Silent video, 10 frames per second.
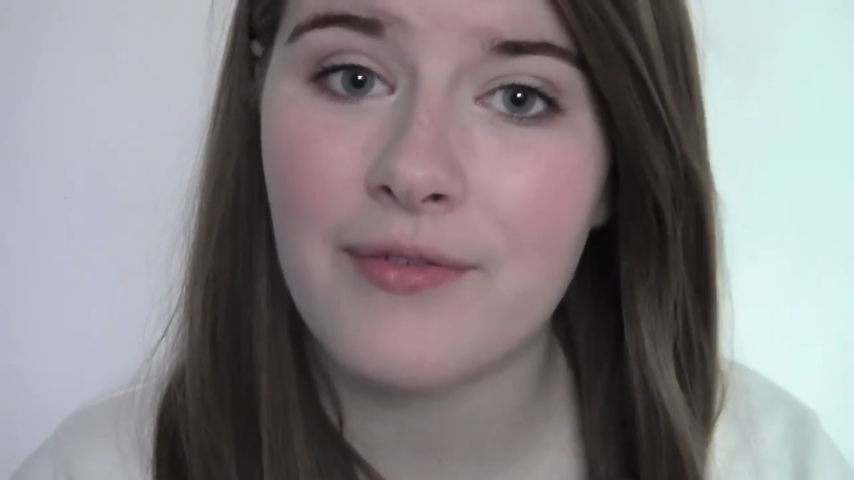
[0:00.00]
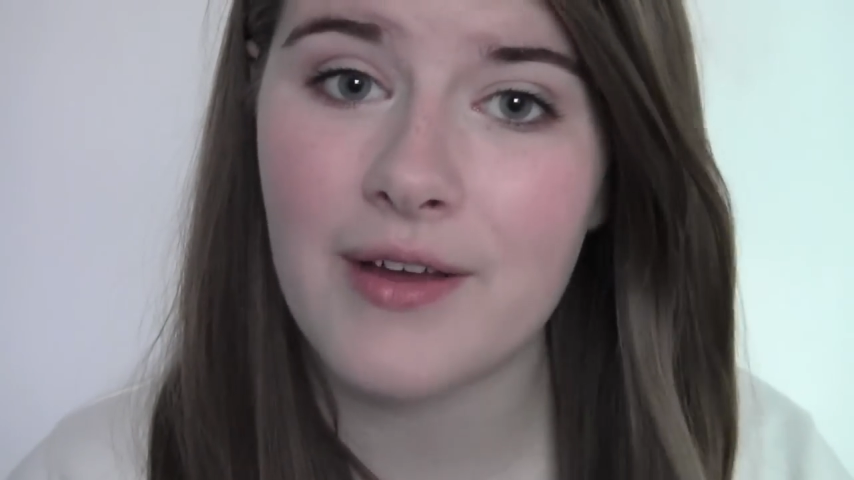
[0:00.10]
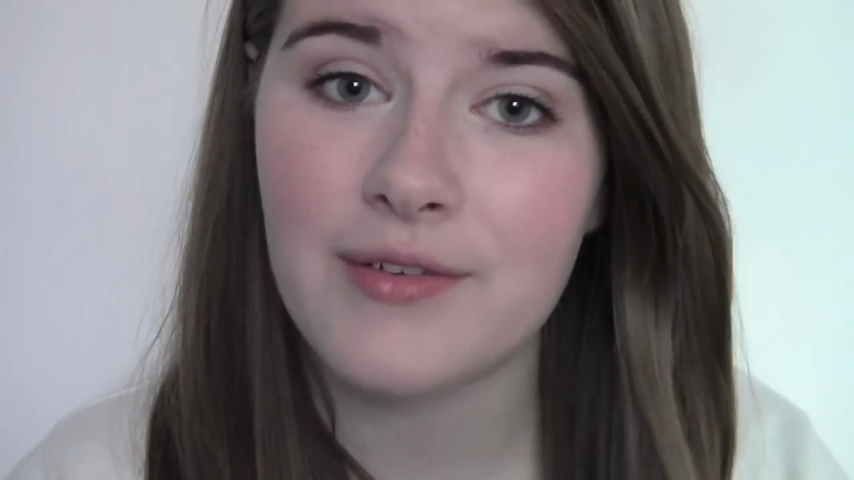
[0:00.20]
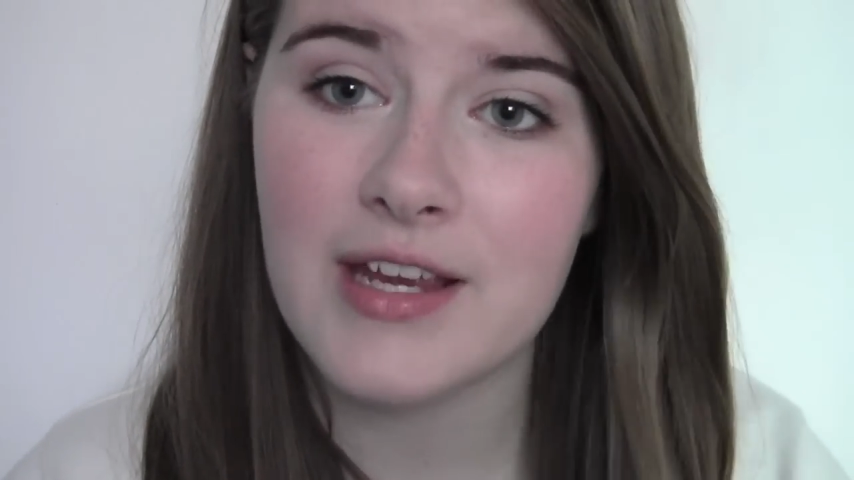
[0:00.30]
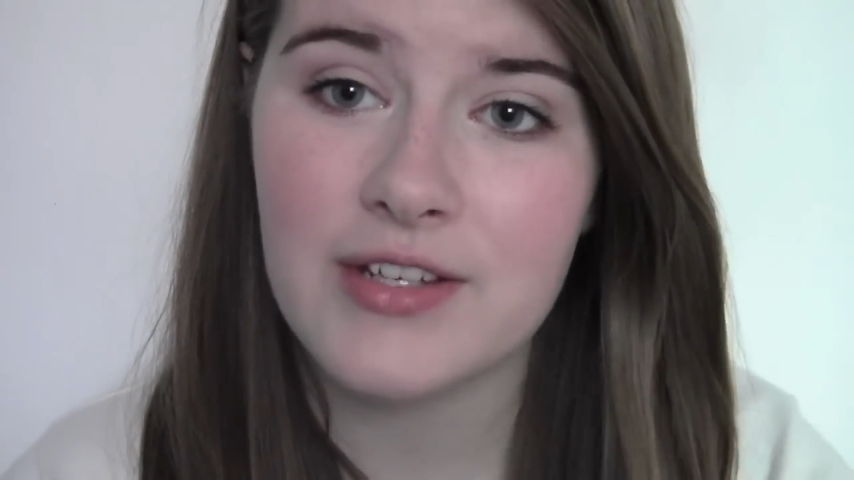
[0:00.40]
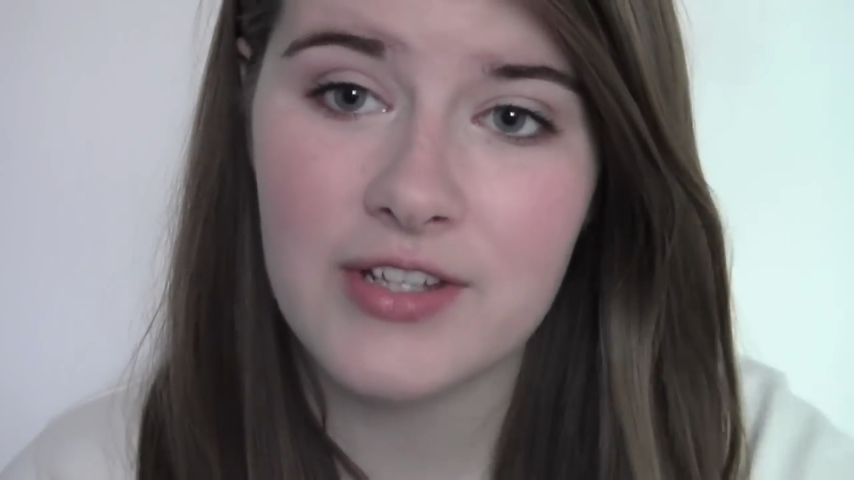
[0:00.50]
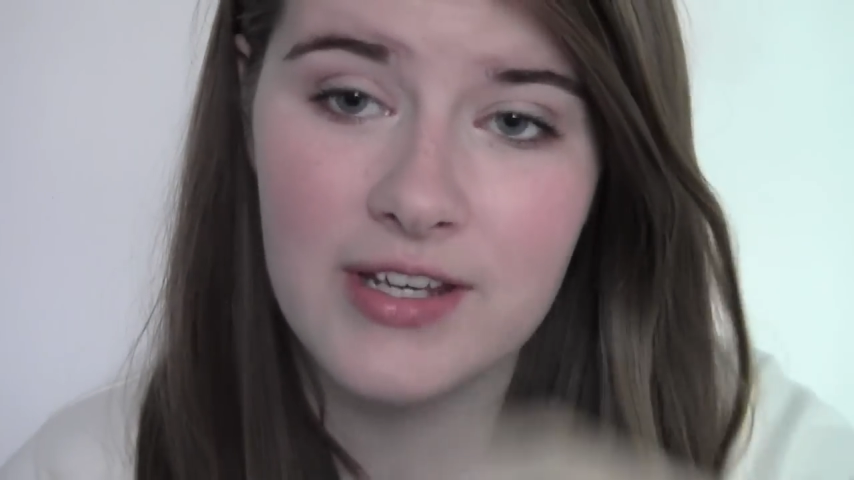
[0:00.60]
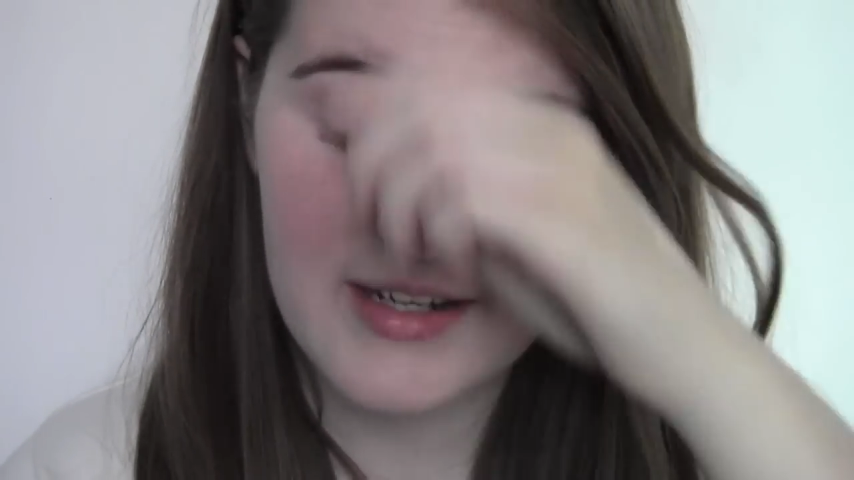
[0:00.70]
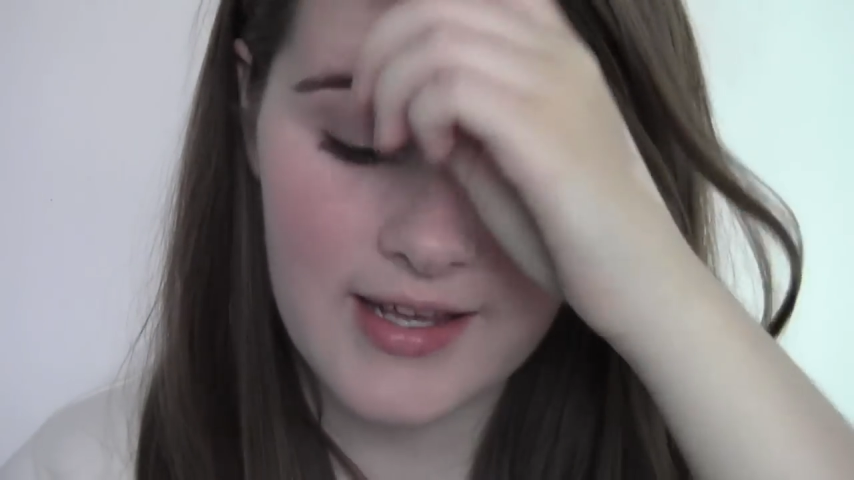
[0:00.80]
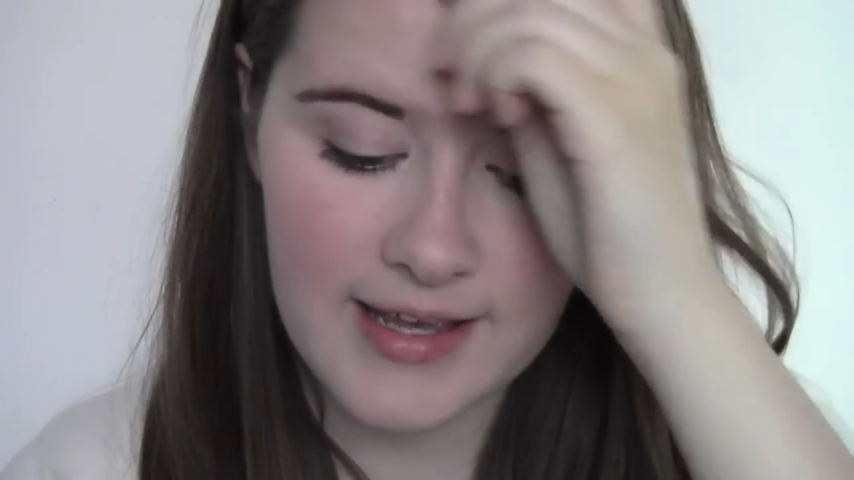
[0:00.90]

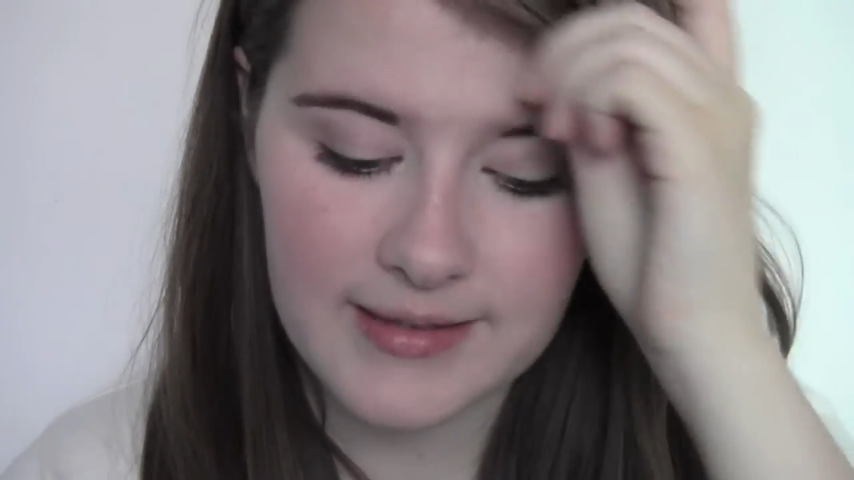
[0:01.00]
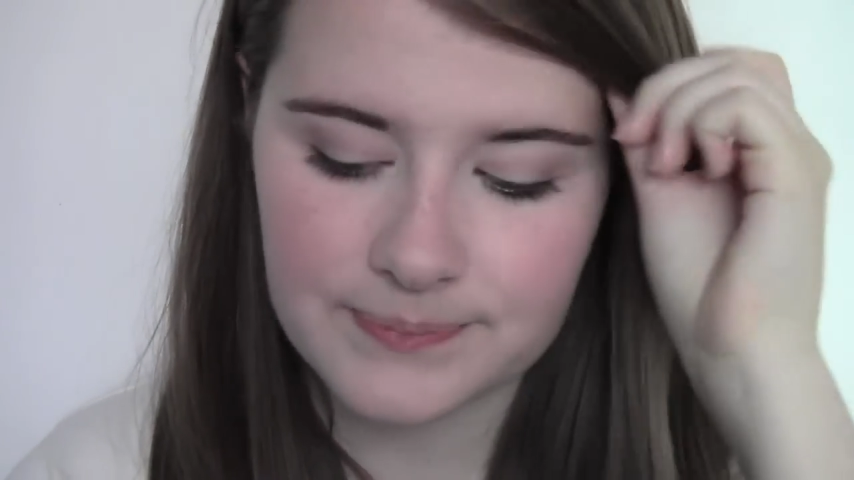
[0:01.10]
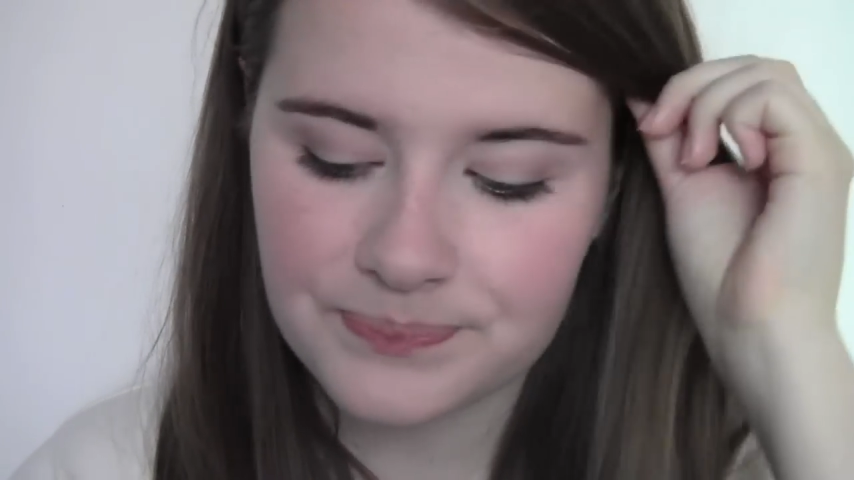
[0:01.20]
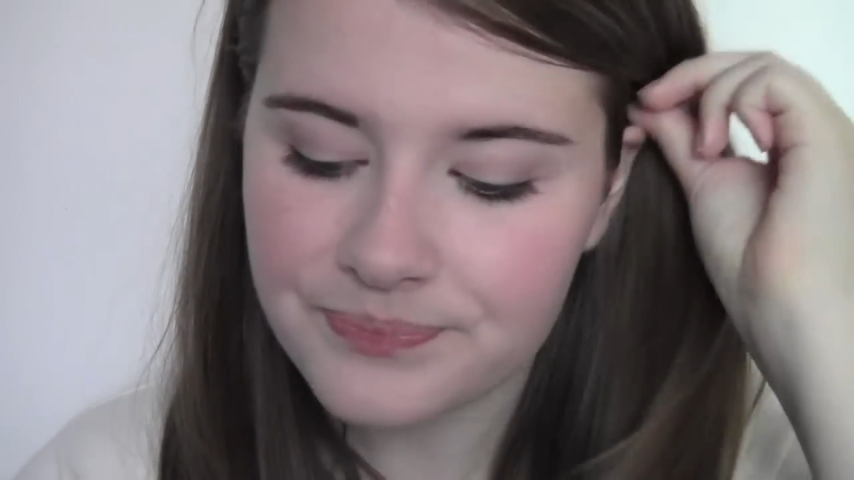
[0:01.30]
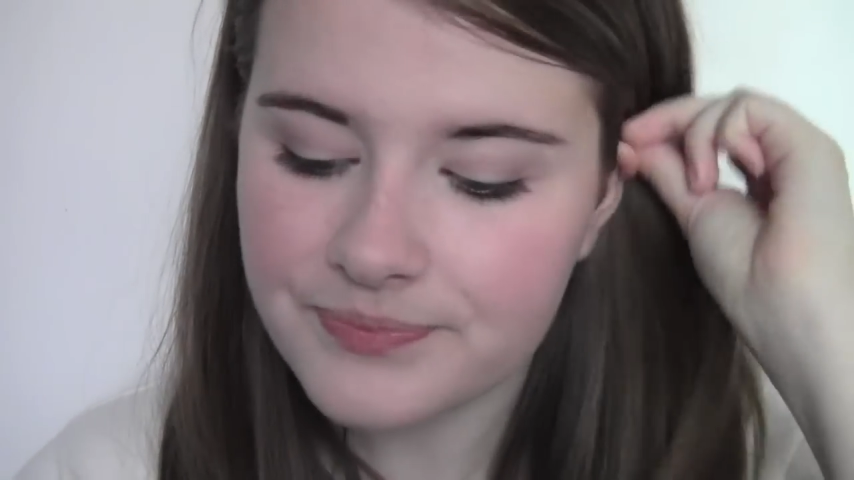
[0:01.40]
foundation. Um,